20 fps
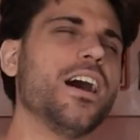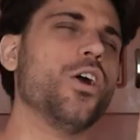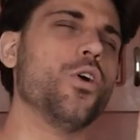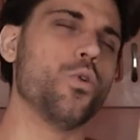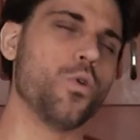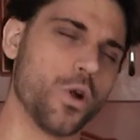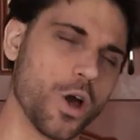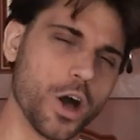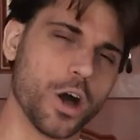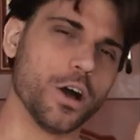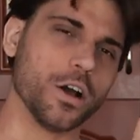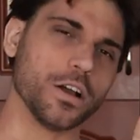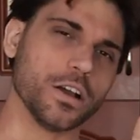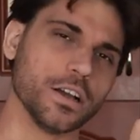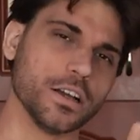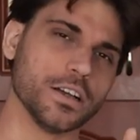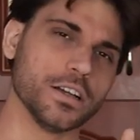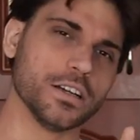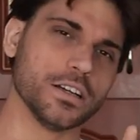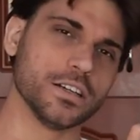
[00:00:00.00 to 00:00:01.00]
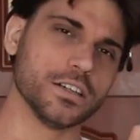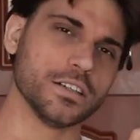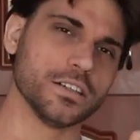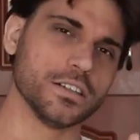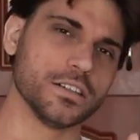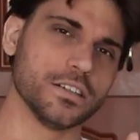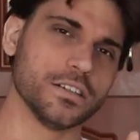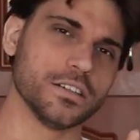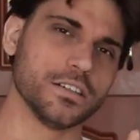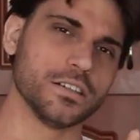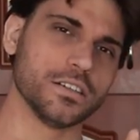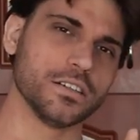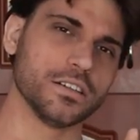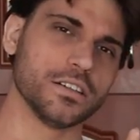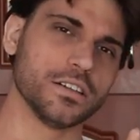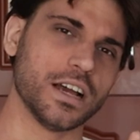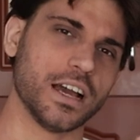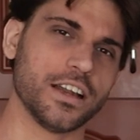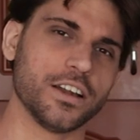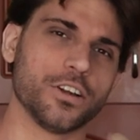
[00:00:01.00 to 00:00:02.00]
Wrong.
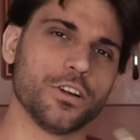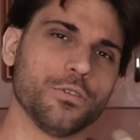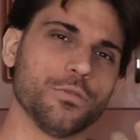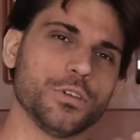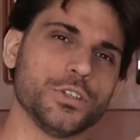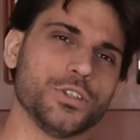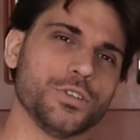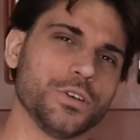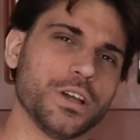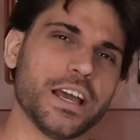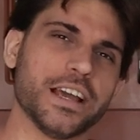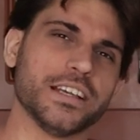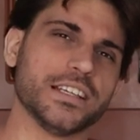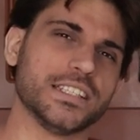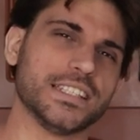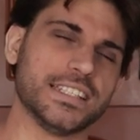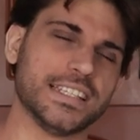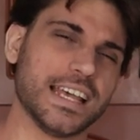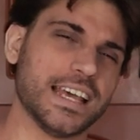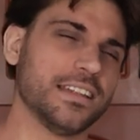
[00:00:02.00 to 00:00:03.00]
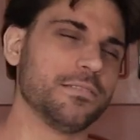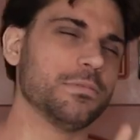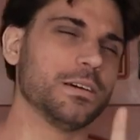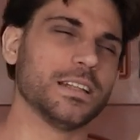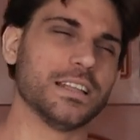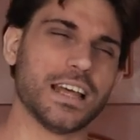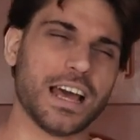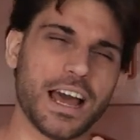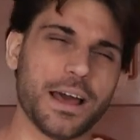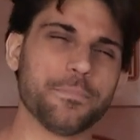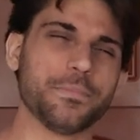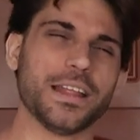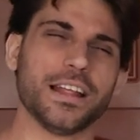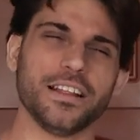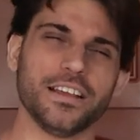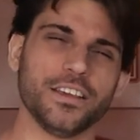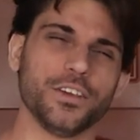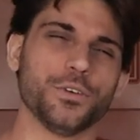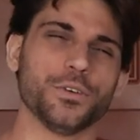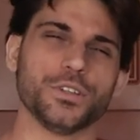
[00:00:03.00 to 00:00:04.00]
I don't know what you guys said, but I'm
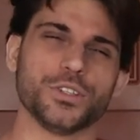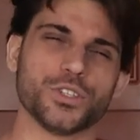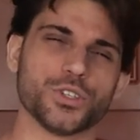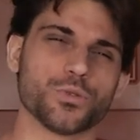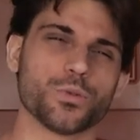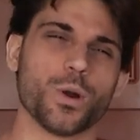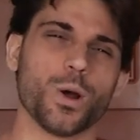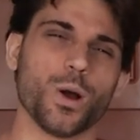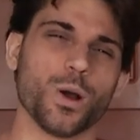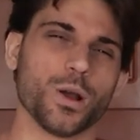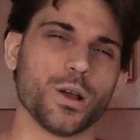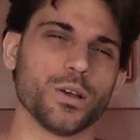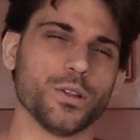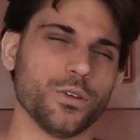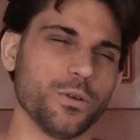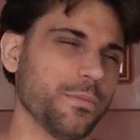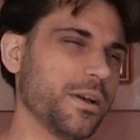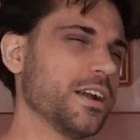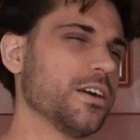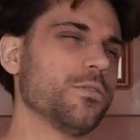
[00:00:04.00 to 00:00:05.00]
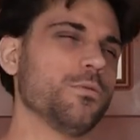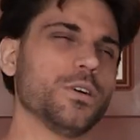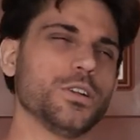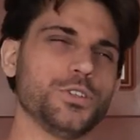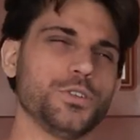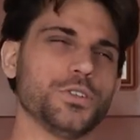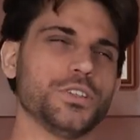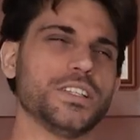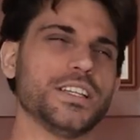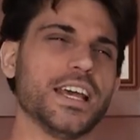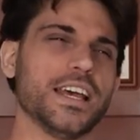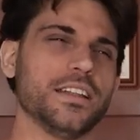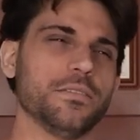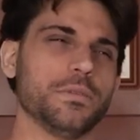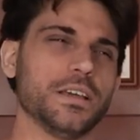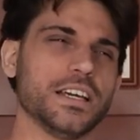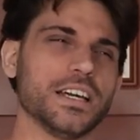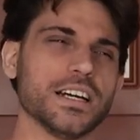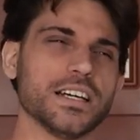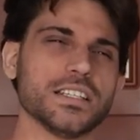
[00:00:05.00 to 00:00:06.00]
telling you it's wrong, no matter what you said,
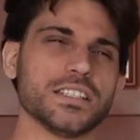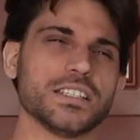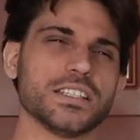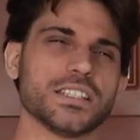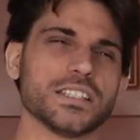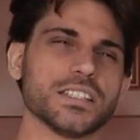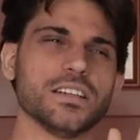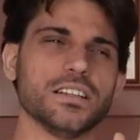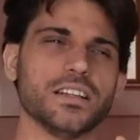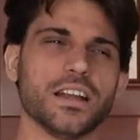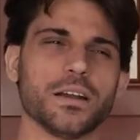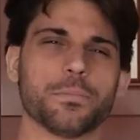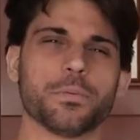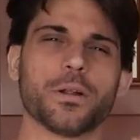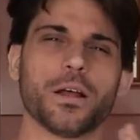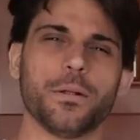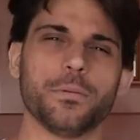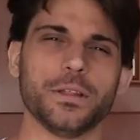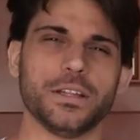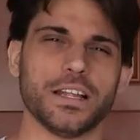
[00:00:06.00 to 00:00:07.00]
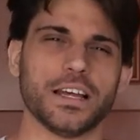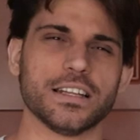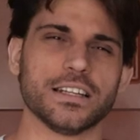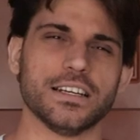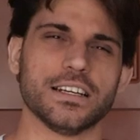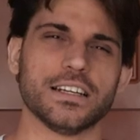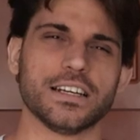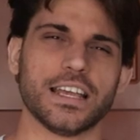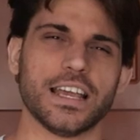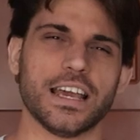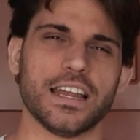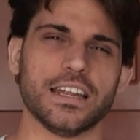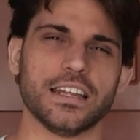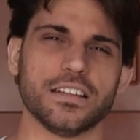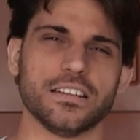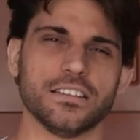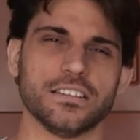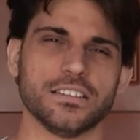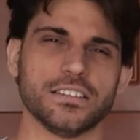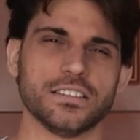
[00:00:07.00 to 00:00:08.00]
because they're probably not gonna get
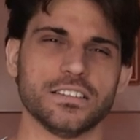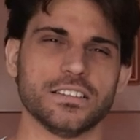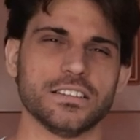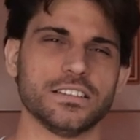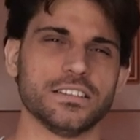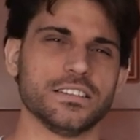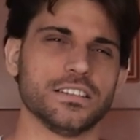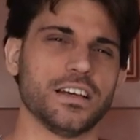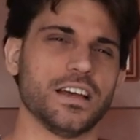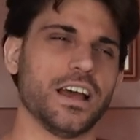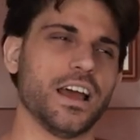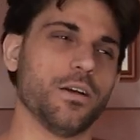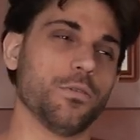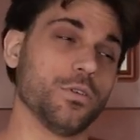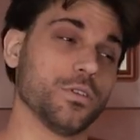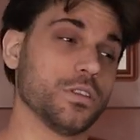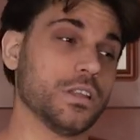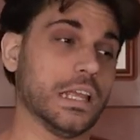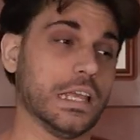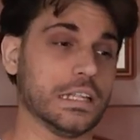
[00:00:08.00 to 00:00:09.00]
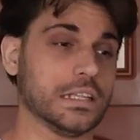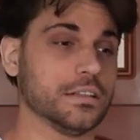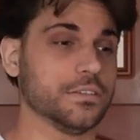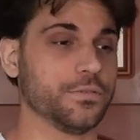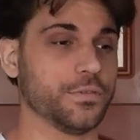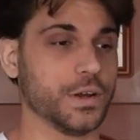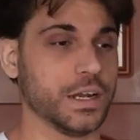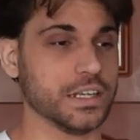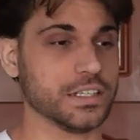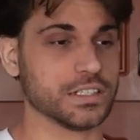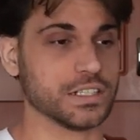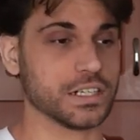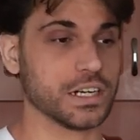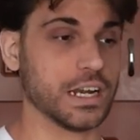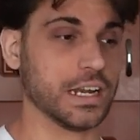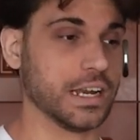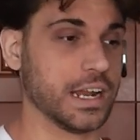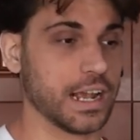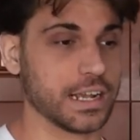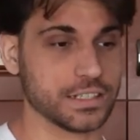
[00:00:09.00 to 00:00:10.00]
it. I want Nathan Fraser
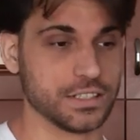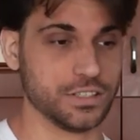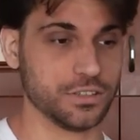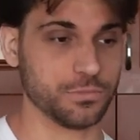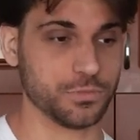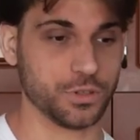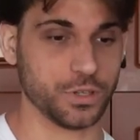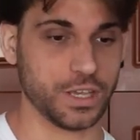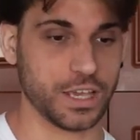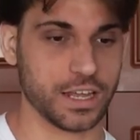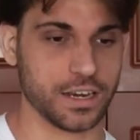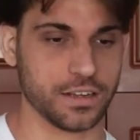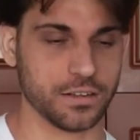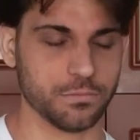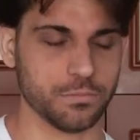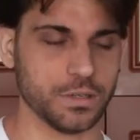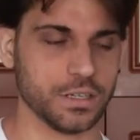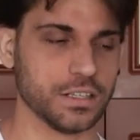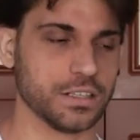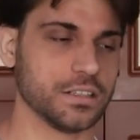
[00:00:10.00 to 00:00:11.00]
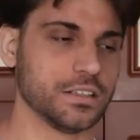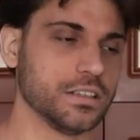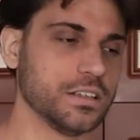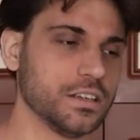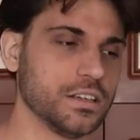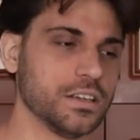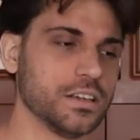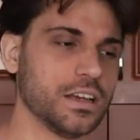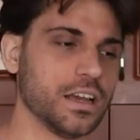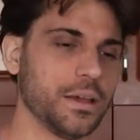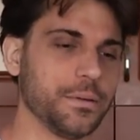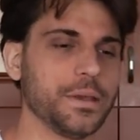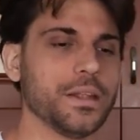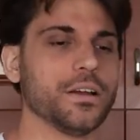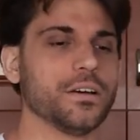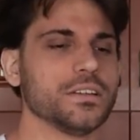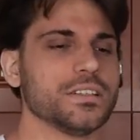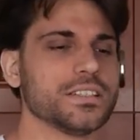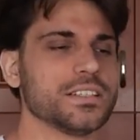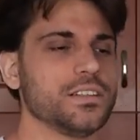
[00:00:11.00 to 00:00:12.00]
and Axiom to get it, but I mean,
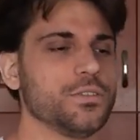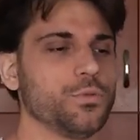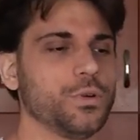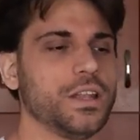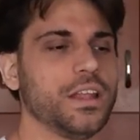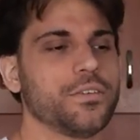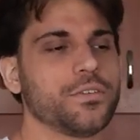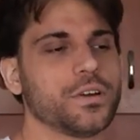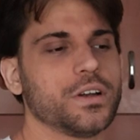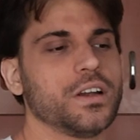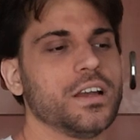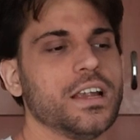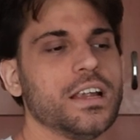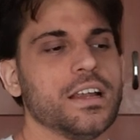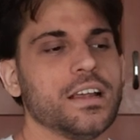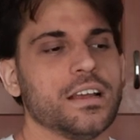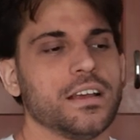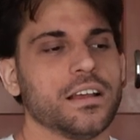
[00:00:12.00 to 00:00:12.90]
honestly, whenever